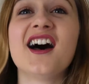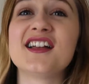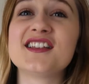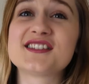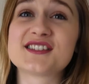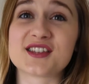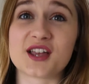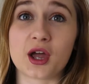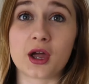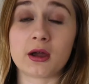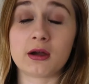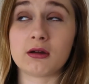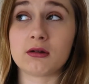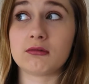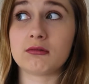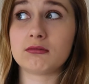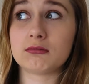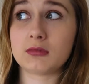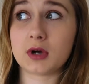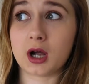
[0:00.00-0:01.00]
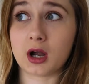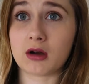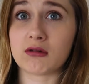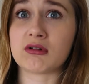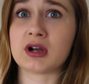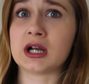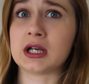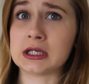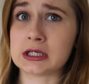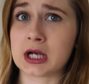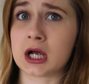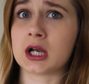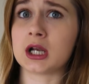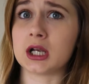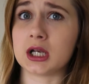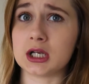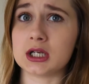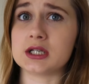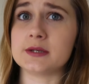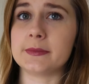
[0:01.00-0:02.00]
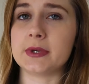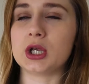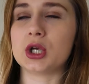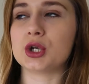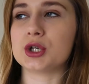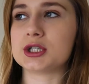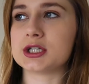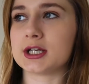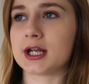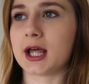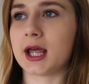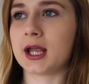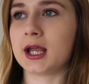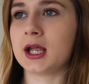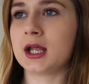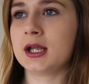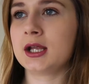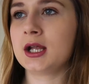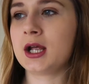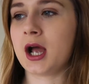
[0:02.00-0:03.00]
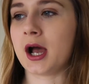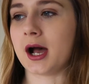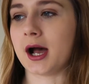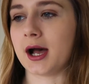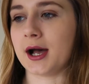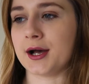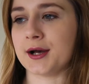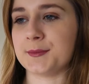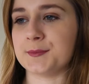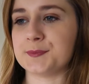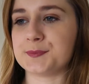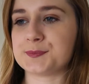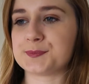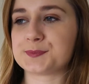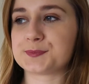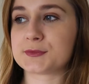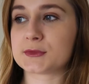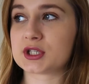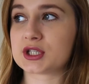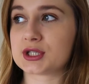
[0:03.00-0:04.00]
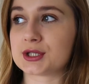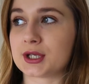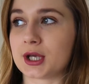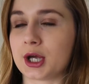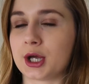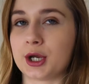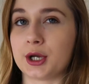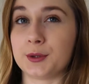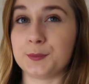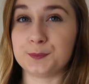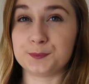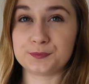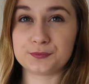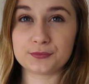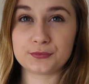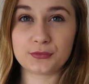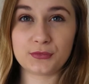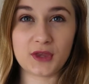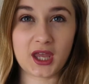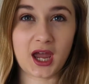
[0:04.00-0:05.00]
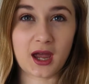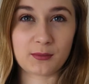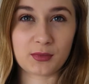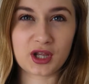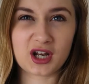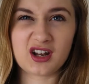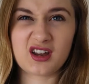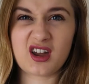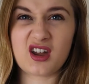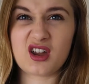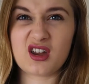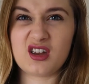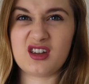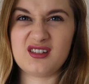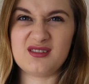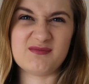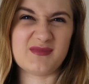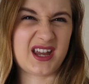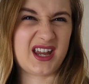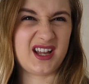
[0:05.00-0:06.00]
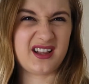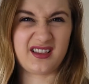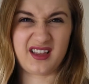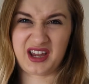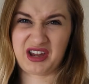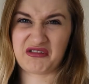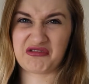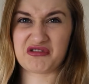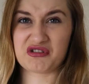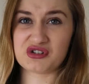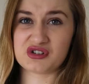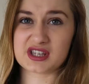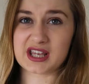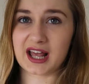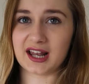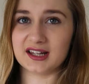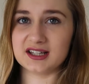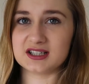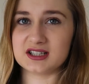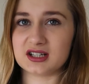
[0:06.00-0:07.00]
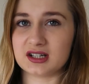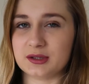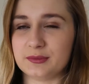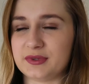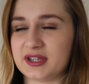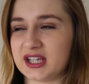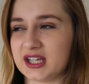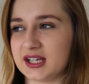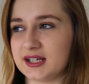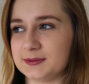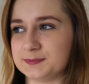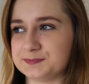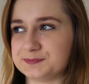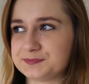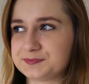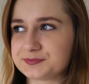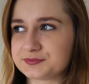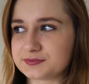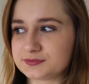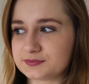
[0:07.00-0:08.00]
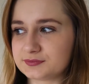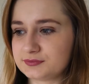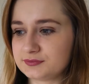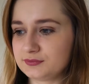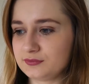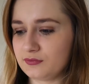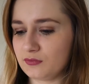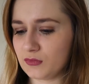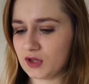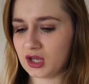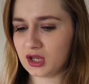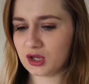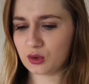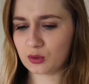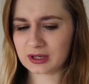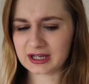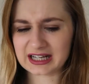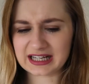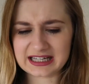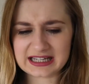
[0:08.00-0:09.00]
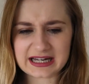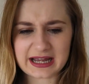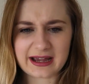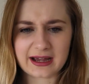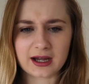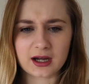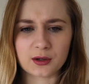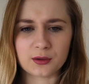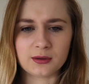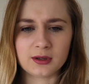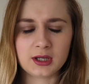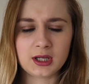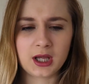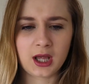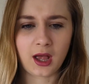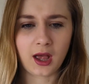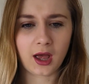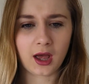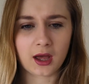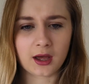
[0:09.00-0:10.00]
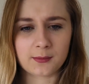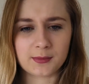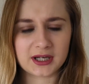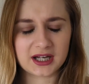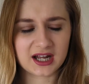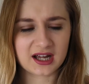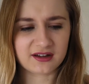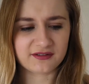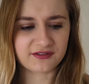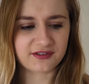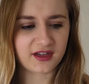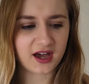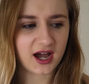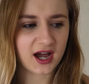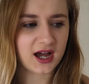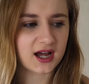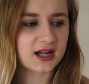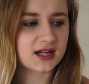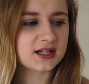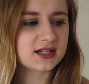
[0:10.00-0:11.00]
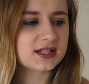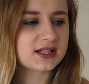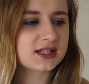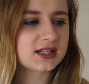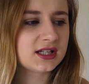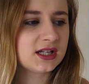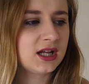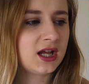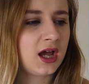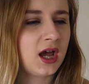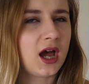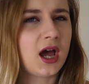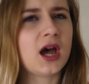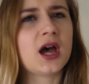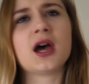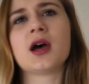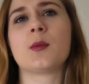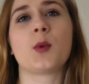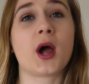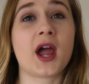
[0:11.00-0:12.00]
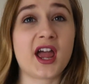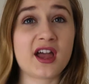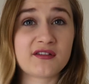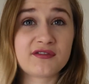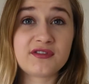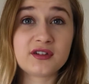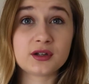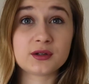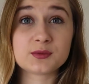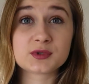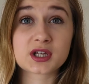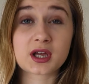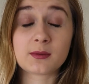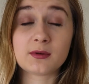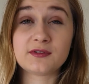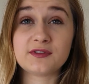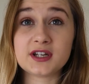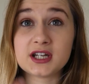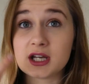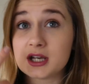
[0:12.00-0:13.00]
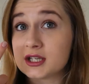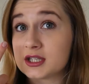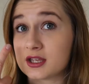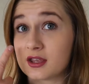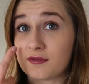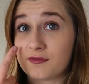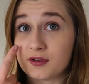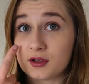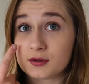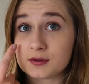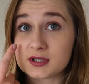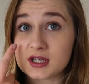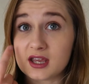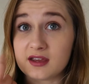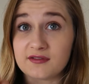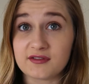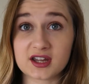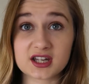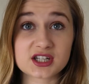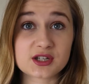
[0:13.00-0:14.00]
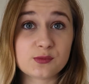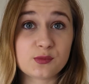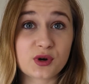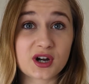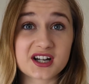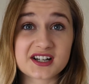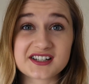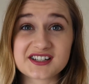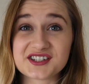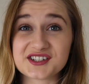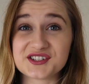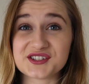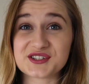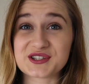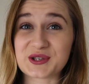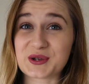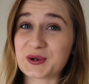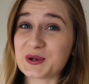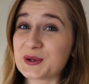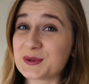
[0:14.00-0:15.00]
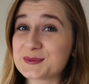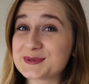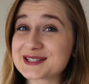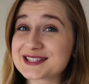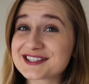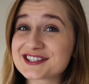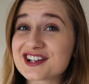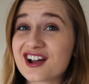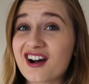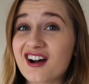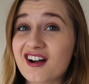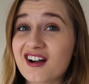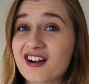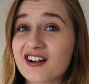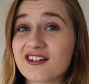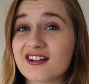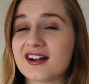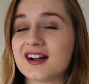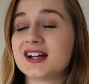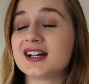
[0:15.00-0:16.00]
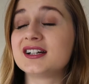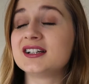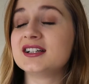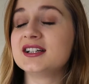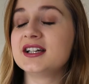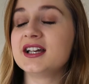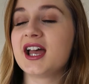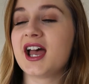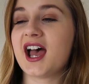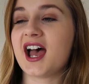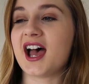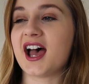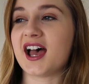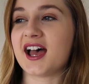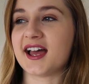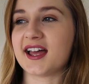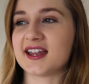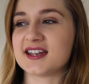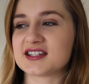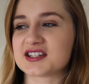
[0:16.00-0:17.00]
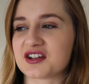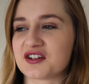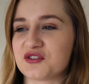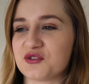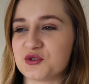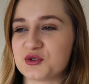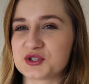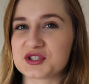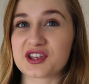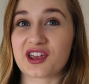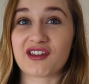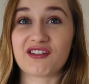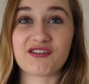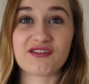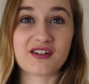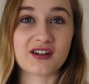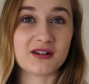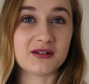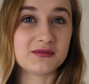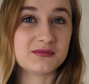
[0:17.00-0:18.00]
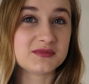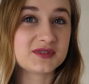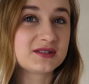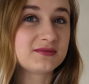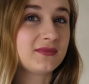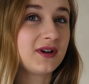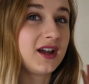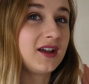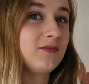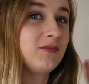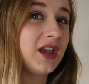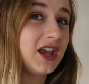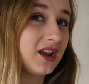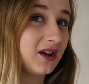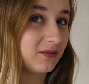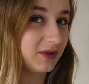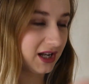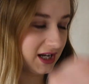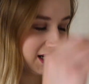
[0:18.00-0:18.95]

so really kind of need to be good today. So yeah, I'm gonna go make like a fruit salad type thing quickly now, and have that. I have filmed a couple of videos. I filmed a first impressions on a mascara, and I also filmed my makeup